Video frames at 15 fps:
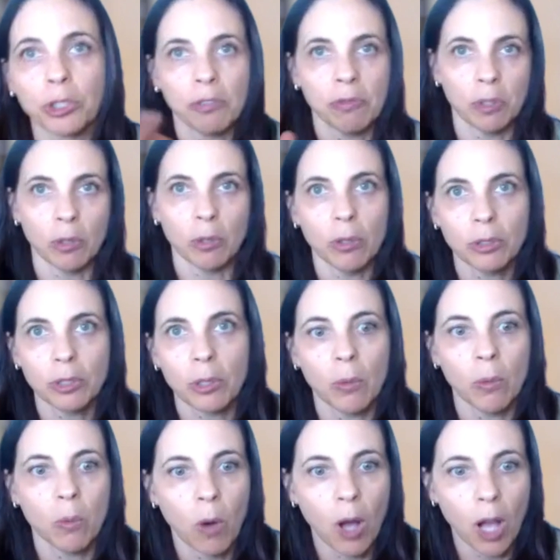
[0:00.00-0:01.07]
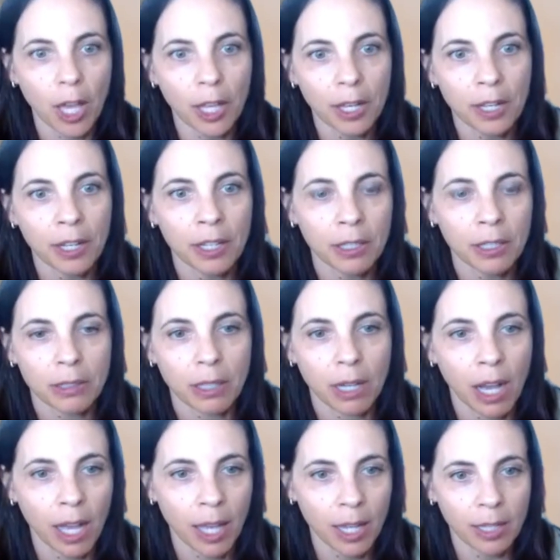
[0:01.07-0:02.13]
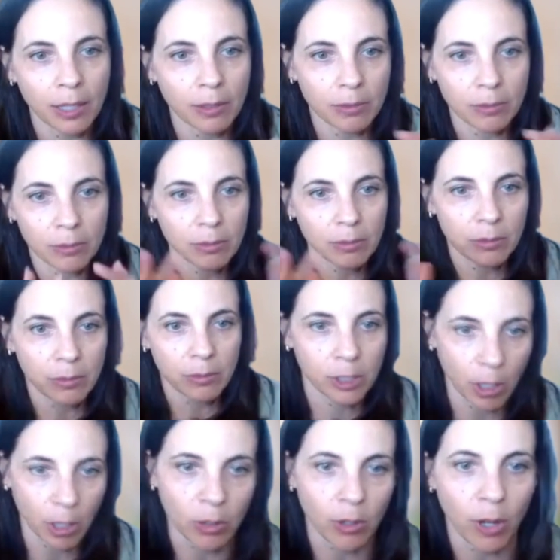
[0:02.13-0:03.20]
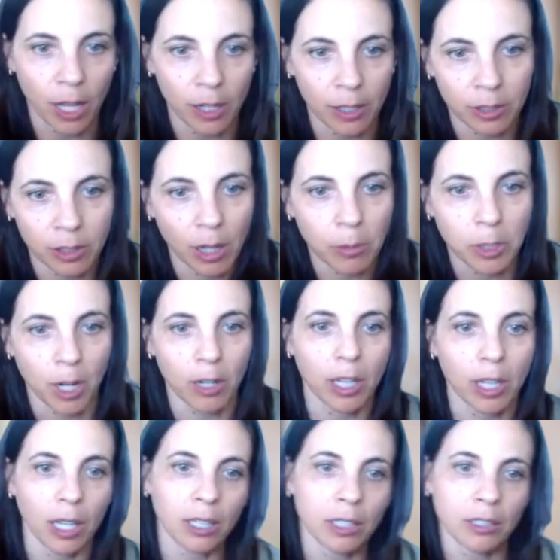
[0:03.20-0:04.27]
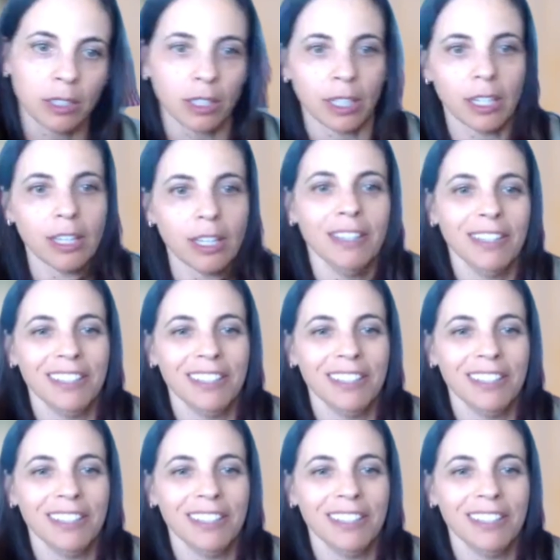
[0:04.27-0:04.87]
multifold. One, I don't know how to stop talking.